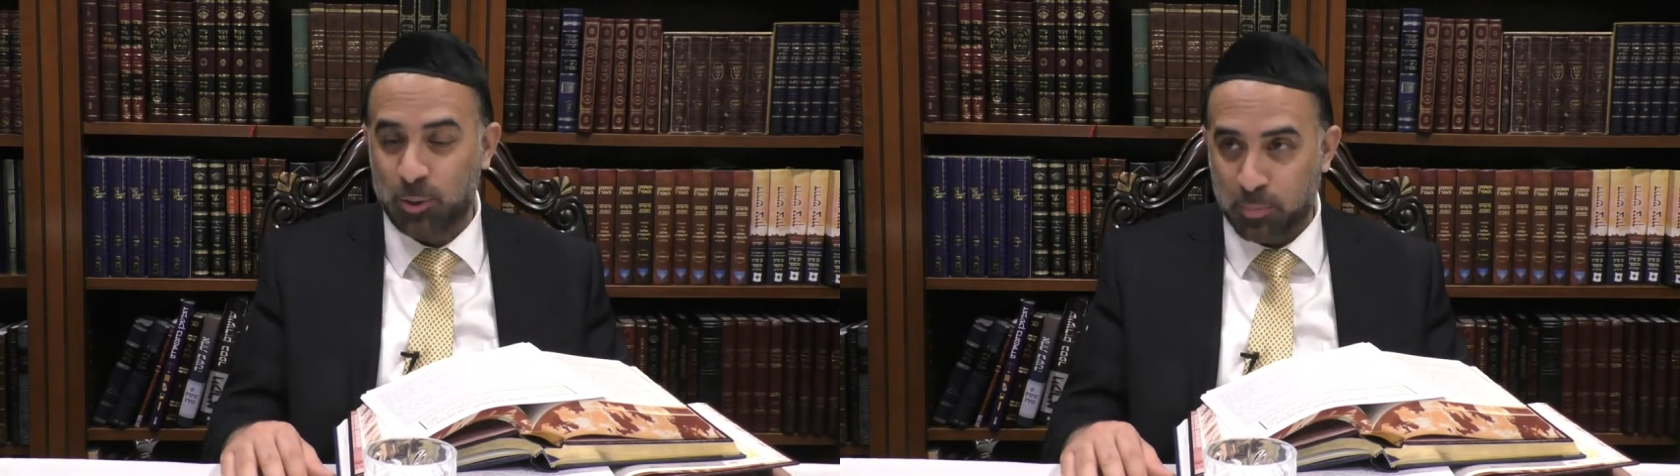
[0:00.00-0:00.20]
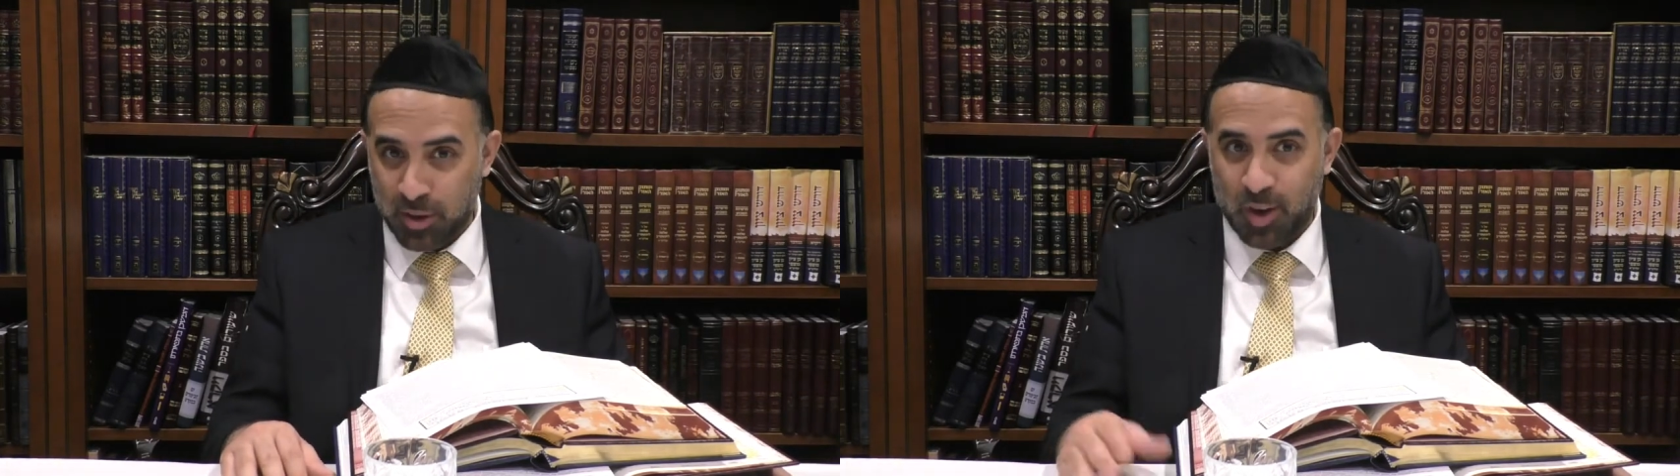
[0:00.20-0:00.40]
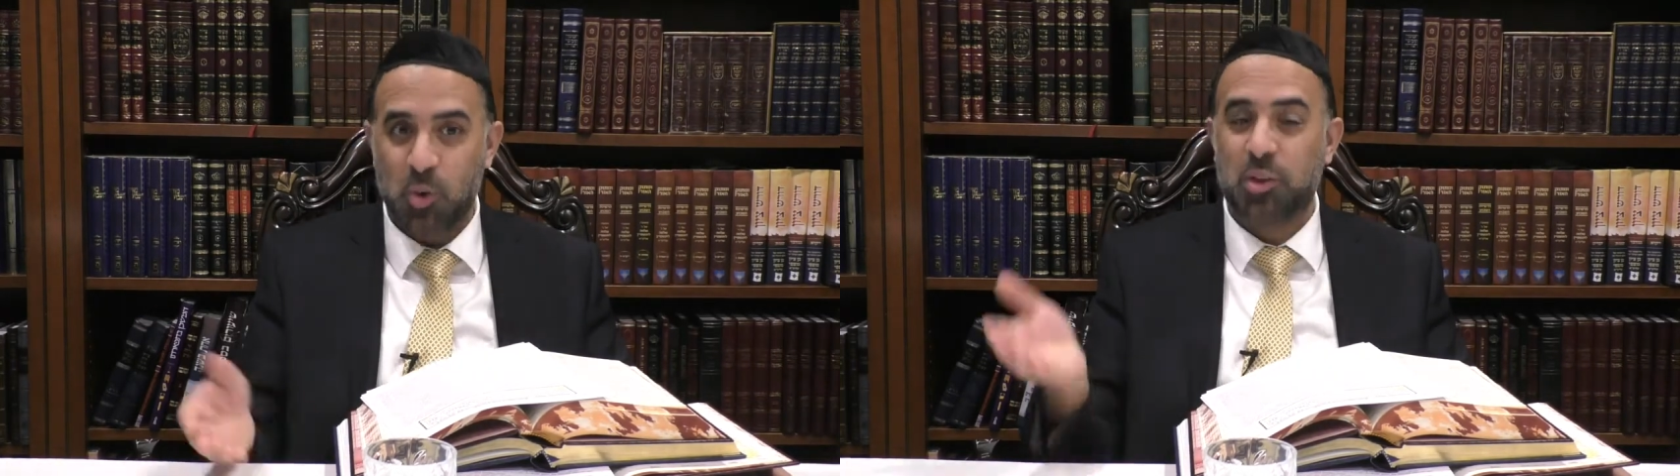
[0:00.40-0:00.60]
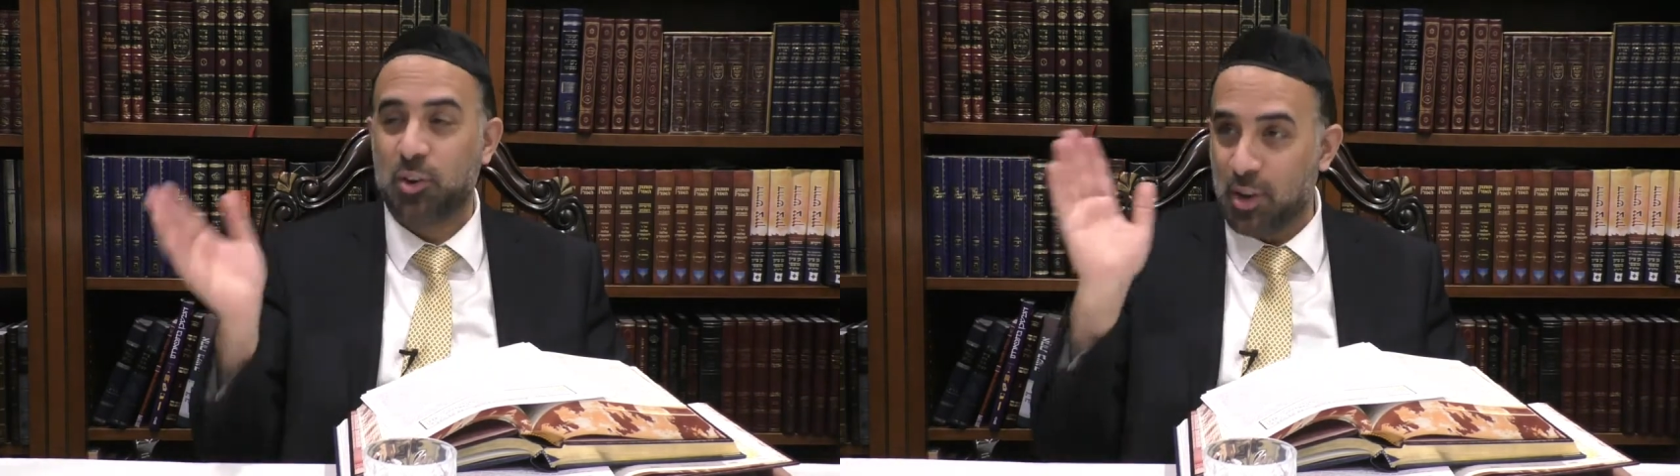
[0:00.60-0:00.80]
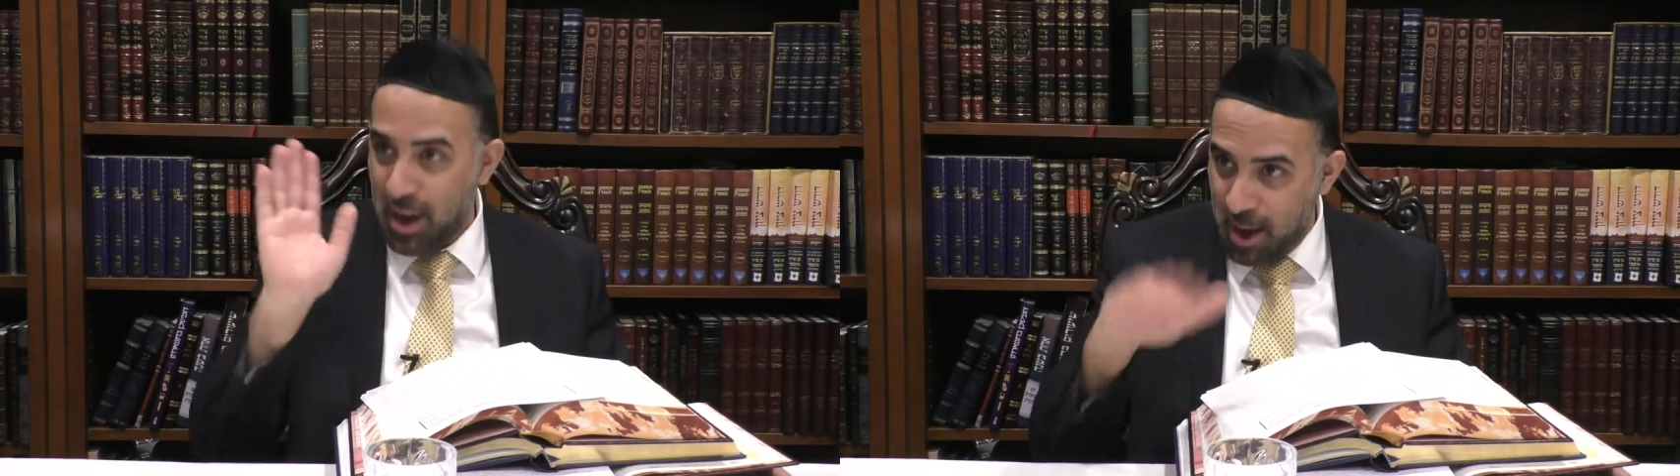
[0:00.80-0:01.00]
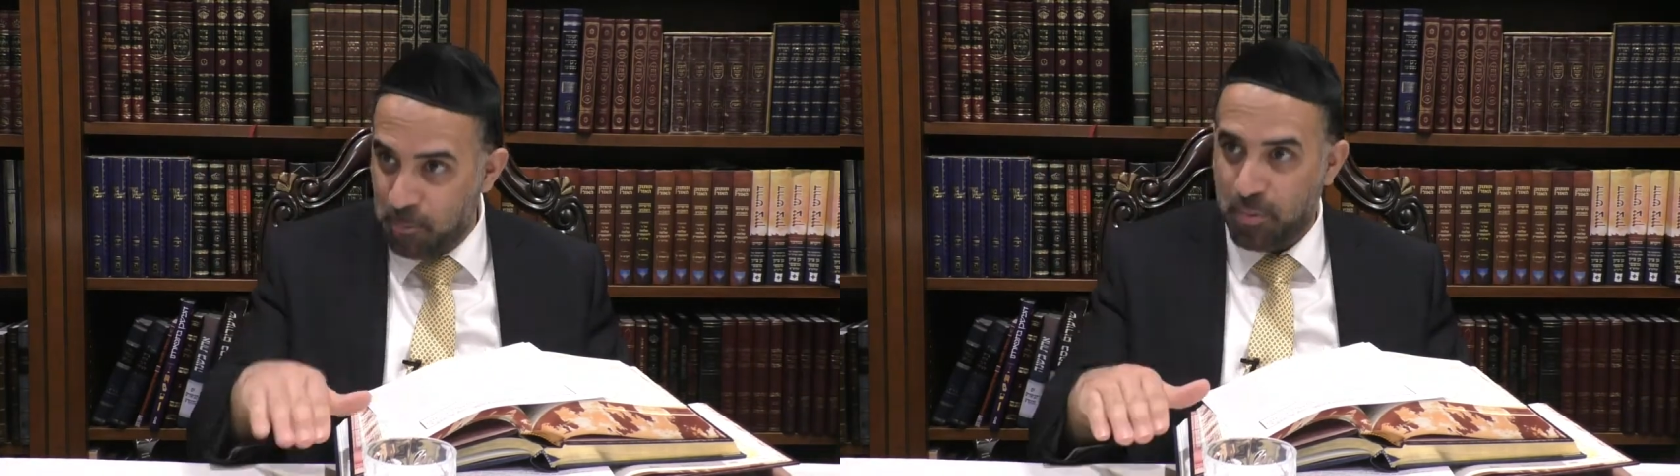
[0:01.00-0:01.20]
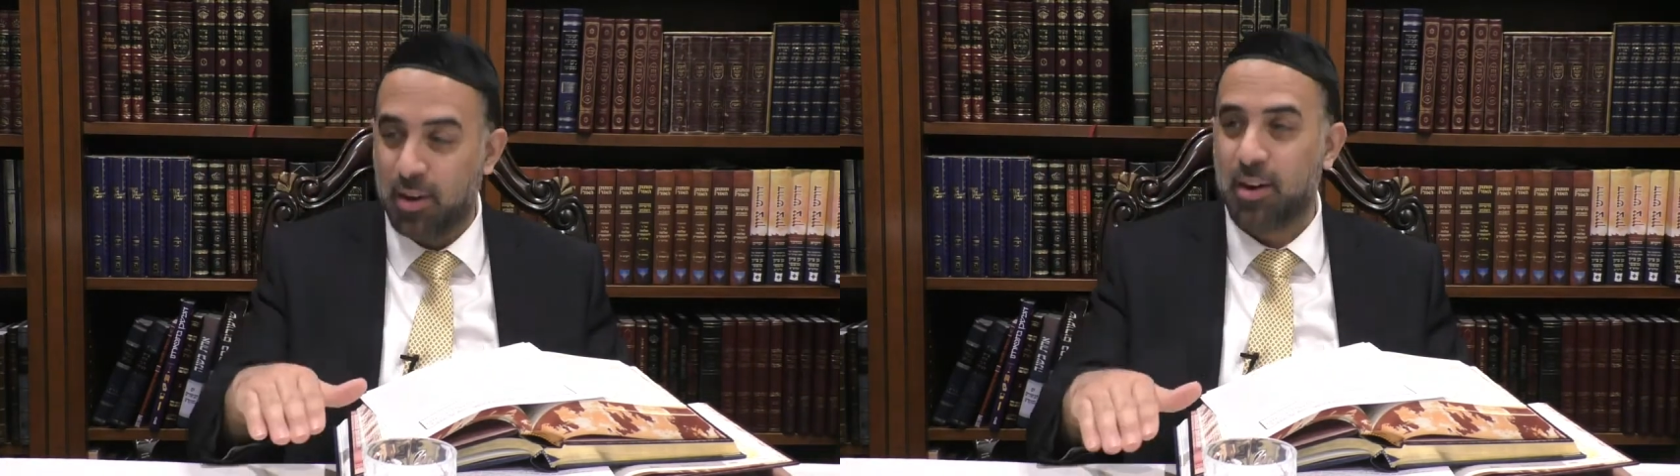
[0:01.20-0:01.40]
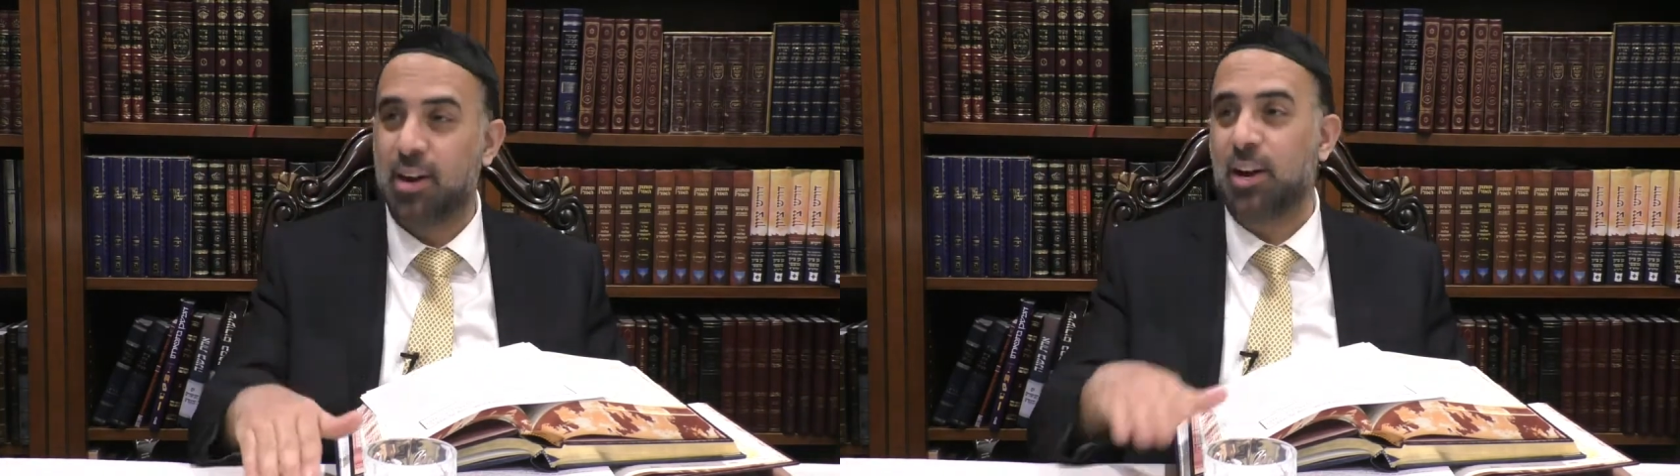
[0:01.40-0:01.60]
speak whether you're
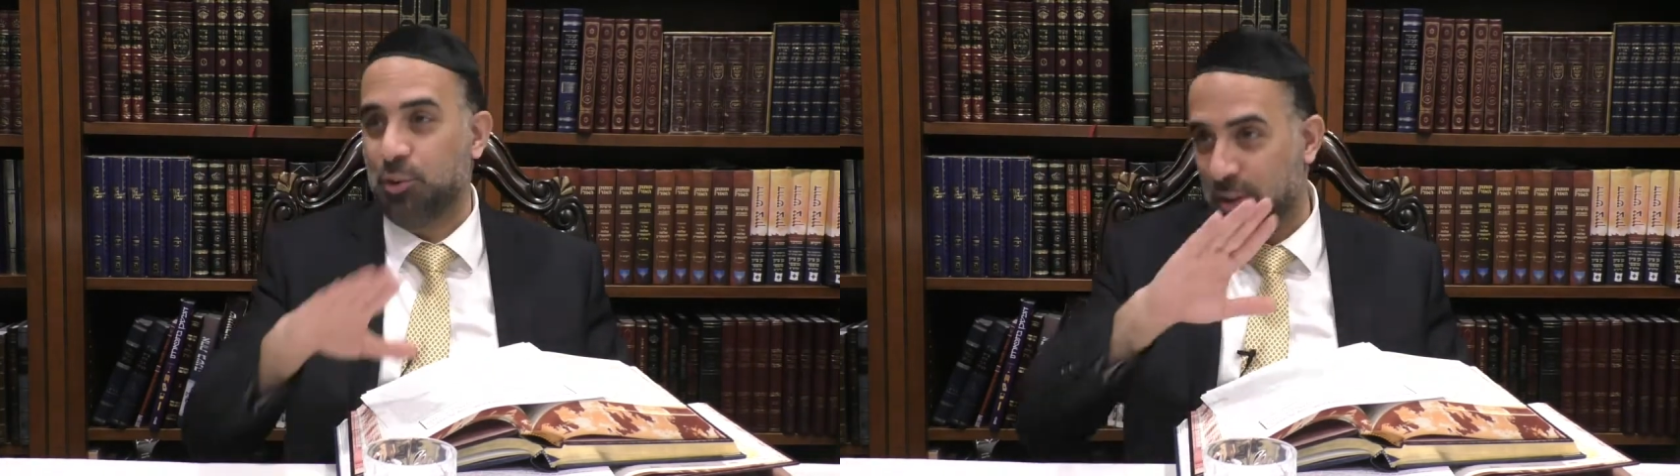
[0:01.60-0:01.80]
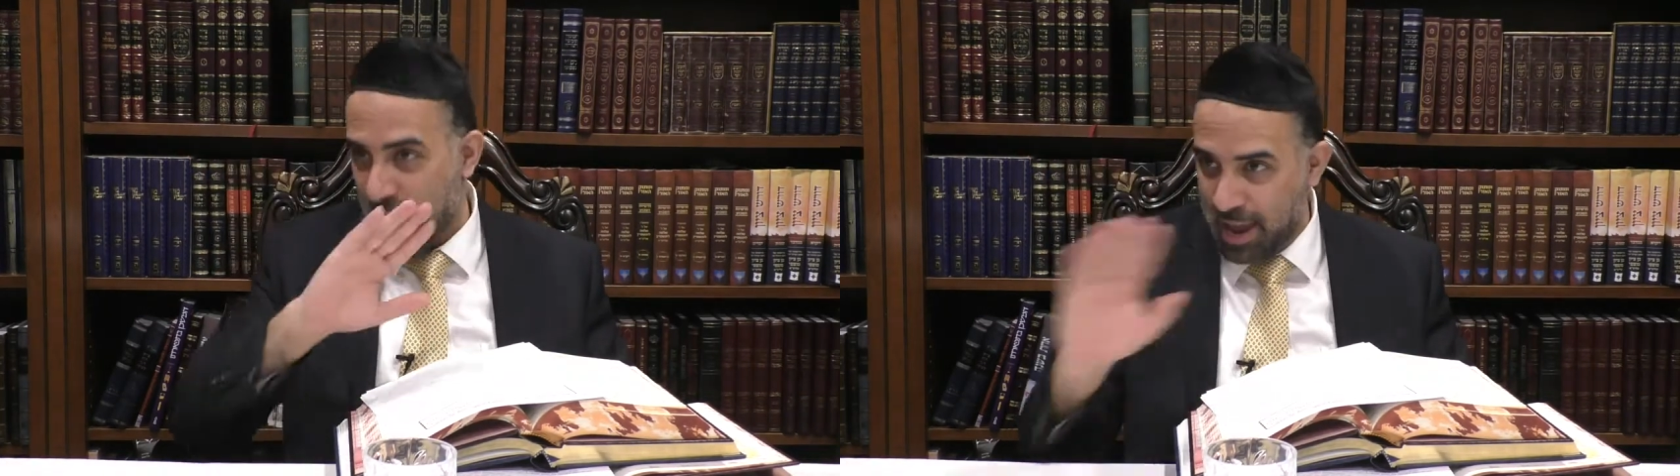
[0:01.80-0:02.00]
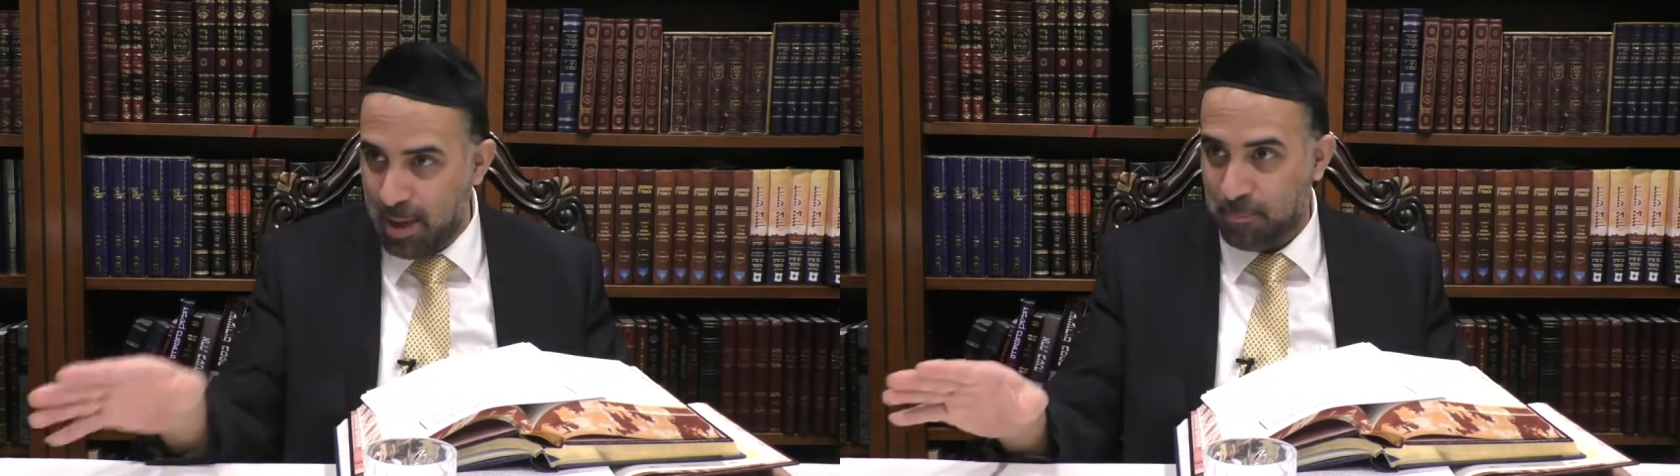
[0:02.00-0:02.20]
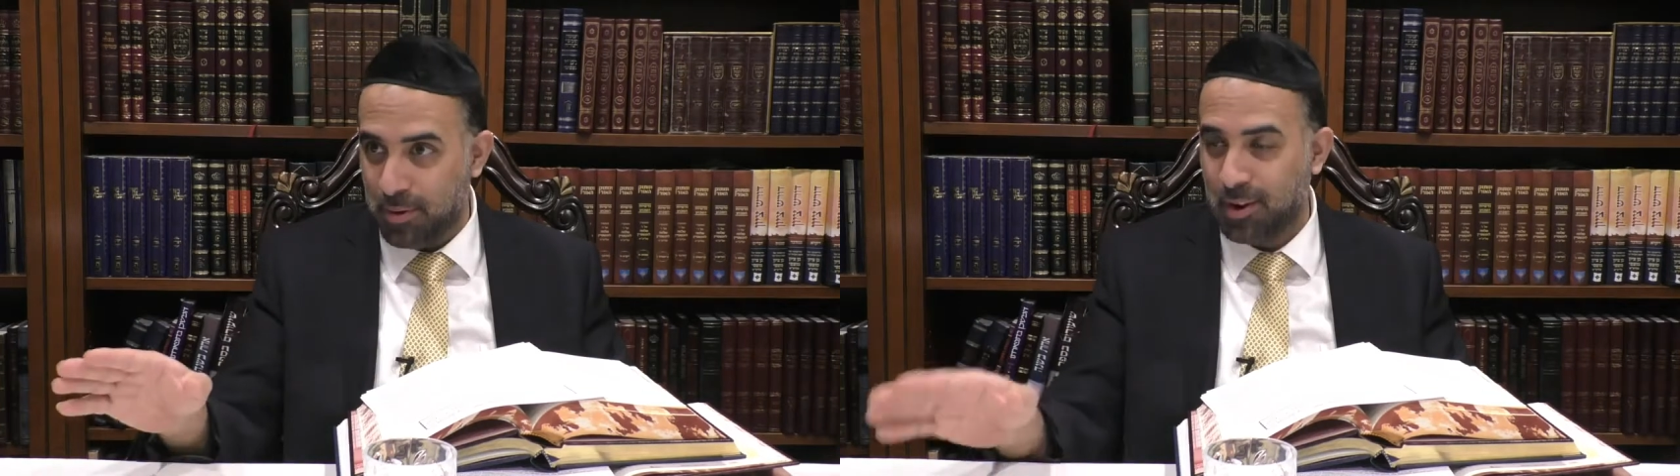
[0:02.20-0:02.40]
happy and you're not happy.